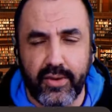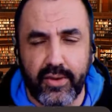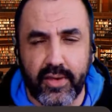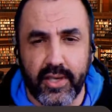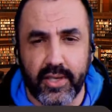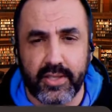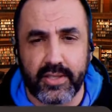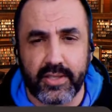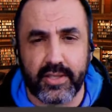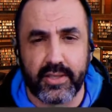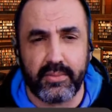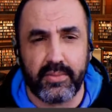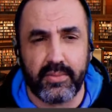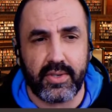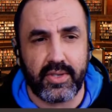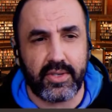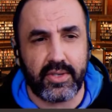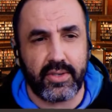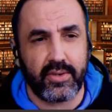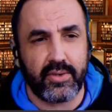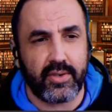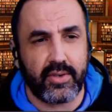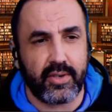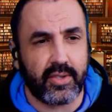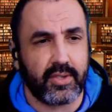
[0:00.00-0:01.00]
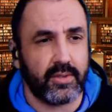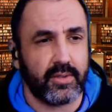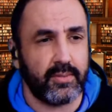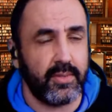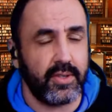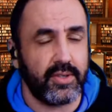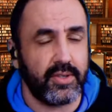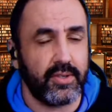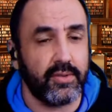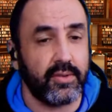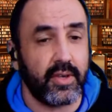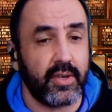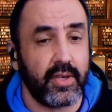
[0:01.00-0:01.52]
customers, new customers,
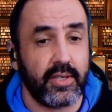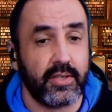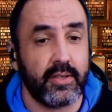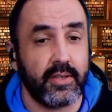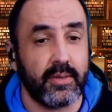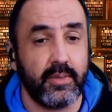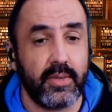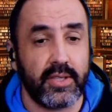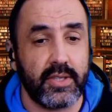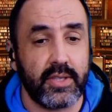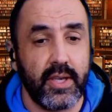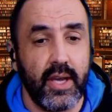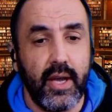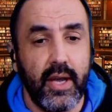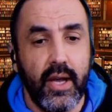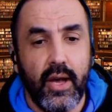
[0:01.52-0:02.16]
new customers.